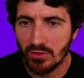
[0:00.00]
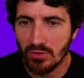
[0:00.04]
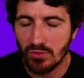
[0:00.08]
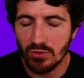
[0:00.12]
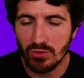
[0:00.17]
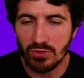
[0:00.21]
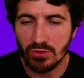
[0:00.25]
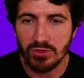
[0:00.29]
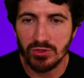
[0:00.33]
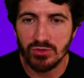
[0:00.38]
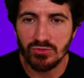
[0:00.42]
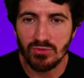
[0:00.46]

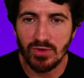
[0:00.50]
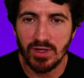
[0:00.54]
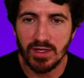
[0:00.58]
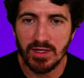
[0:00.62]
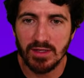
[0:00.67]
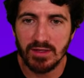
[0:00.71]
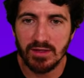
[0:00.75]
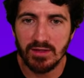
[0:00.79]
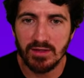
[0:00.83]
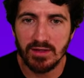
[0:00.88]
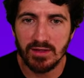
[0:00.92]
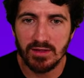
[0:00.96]
Torch
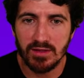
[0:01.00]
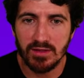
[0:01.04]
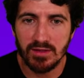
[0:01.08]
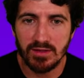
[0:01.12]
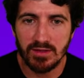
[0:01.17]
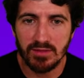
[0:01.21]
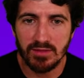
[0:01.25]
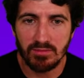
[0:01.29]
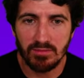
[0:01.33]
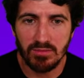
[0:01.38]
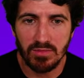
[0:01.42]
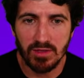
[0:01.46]
run.
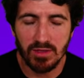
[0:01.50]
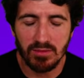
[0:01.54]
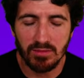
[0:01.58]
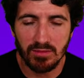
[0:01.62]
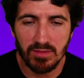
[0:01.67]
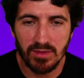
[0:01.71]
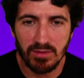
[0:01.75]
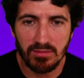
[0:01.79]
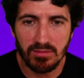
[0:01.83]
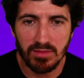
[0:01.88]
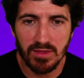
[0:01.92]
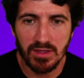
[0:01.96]
Blah
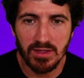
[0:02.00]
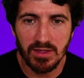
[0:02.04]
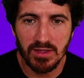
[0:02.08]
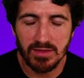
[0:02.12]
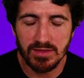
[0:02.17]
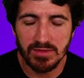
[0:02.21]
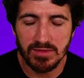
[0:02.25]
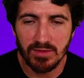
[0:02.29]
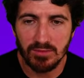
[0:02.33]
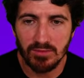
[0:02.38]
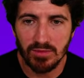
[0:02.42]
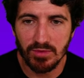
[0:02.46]
blah blah,
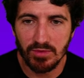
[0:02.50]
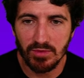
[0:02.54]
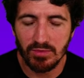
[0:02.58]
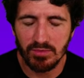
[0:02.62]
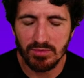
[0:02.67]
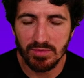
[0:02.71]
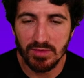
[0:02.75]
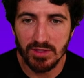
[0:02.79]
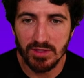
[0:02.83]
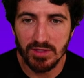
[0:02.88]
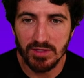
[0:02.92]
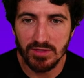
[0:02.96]
example
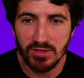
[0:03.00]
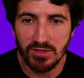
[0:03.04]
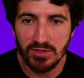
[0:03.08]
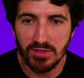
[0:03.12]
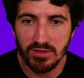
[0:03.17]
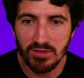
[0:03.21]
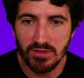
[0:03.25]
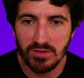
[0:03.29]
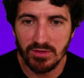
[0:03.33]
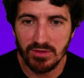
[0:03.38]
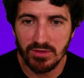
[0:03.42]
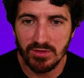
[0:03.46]

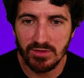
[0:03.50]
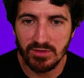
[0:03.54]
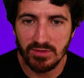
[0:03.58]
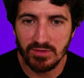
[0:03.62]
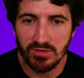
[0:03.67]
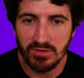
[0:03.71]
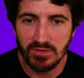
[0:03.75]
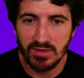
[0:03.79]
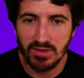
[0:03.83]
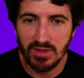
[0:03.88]
completion.